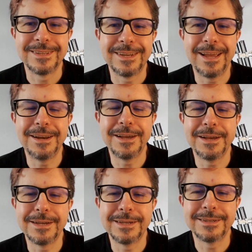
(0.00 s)

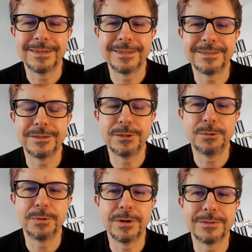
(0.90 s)
Ada, I saw
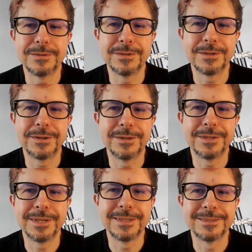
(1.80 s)
you were also on the
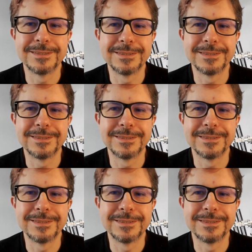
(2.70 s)
call there.